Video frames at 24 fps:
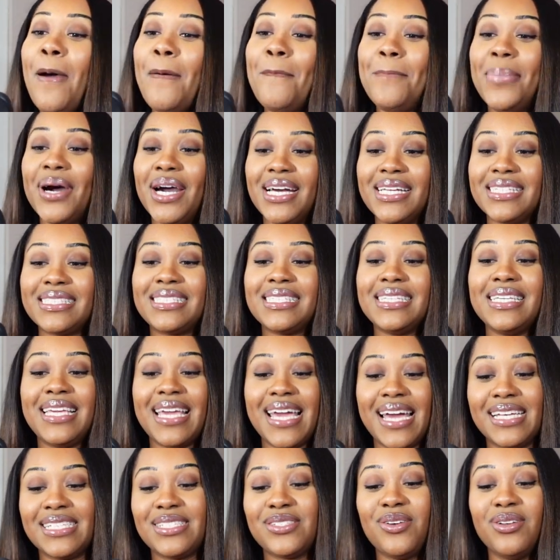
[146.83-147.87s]
But
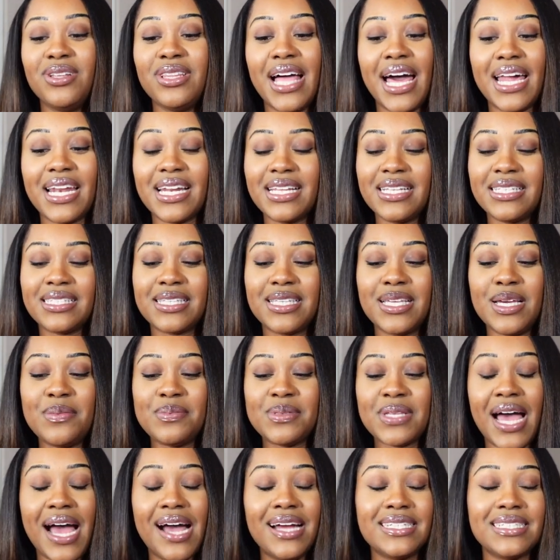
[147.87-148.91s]
yeah, so a lot of these
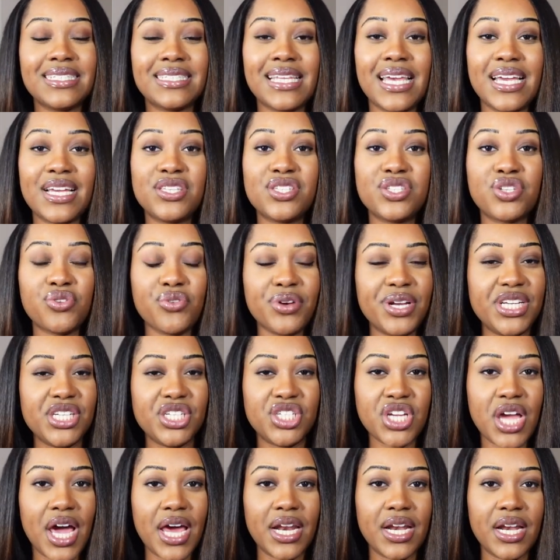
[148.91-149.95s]
clips, I just like
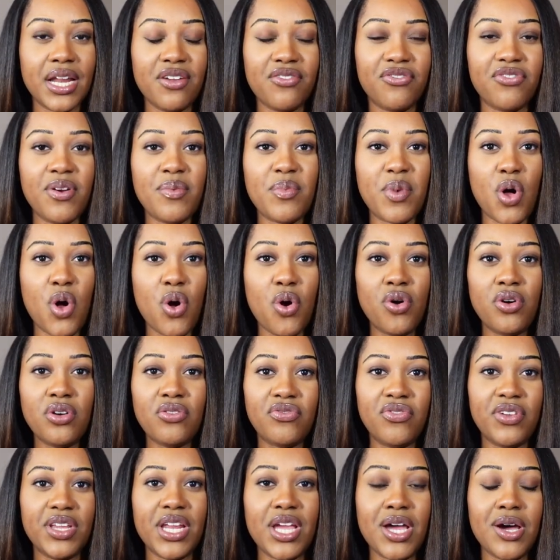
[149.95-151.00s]
screenshotted it from
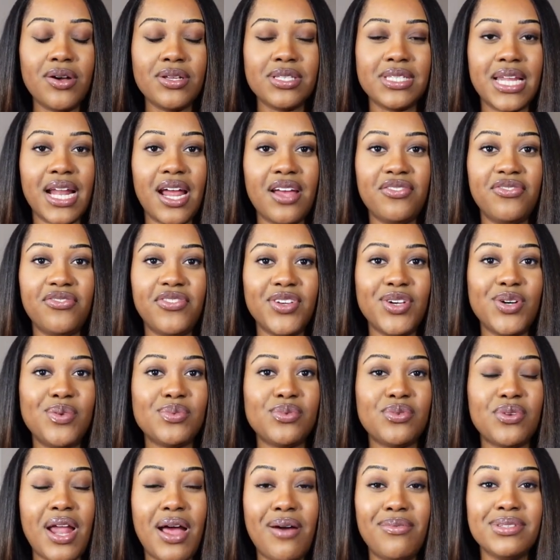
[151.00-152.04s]
old videos that I filmed
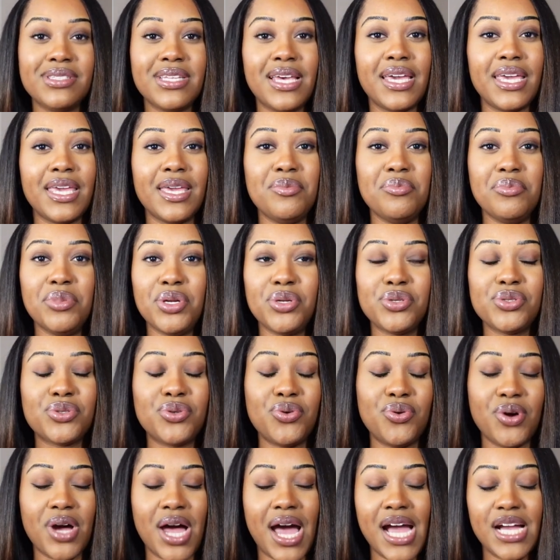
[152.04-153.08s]
when I was like in middle
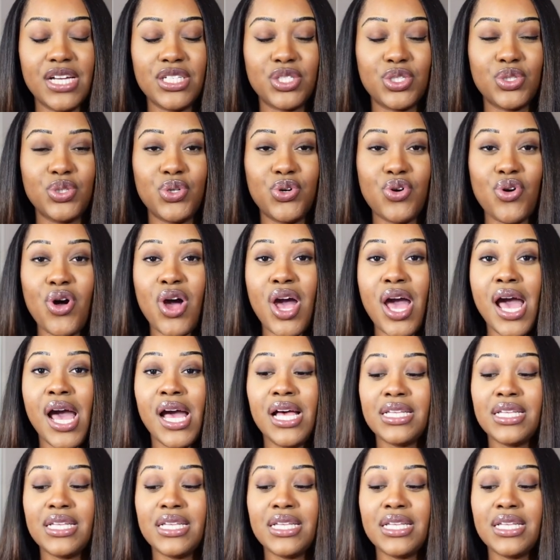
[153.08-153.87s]
school and high school.